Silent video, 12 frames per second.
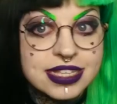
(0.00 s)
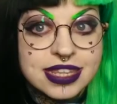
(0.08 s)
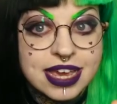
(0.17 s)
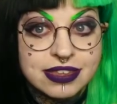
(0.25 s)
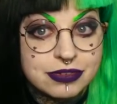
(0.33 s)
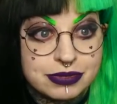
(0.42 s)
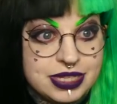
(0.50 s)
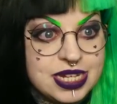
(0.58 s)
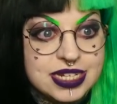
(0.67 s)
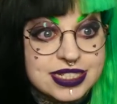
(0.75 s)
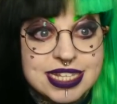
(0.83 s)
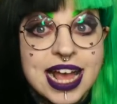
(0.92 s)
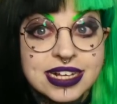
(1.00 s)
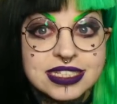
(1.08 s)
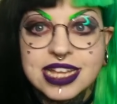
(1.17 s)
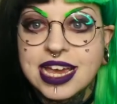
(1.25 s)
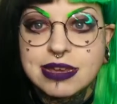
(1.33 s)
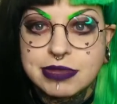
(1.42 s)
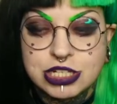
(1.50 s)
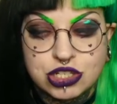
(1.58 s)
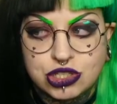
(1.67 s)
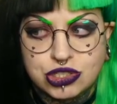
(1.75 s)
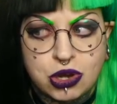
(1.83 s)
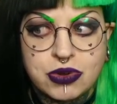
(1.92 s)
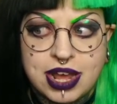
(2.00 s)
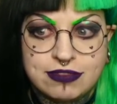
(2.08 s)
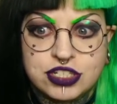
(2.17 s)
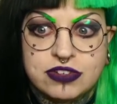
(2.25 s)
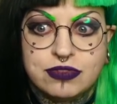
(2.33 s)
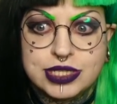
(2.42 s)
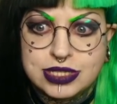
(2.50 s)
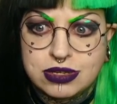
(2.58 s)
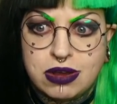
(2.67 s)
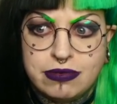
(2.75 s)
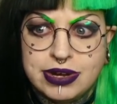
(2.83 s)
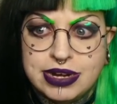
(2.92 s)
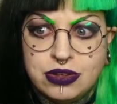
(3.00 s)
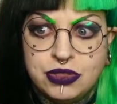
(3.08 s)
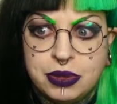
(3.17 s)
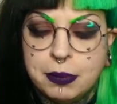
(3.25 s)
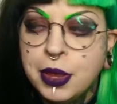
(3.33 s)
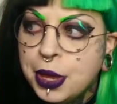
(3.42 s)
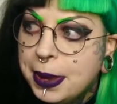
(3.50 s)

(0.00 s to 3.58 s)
They're the exact same, they just don't have Jeffree Star written on them.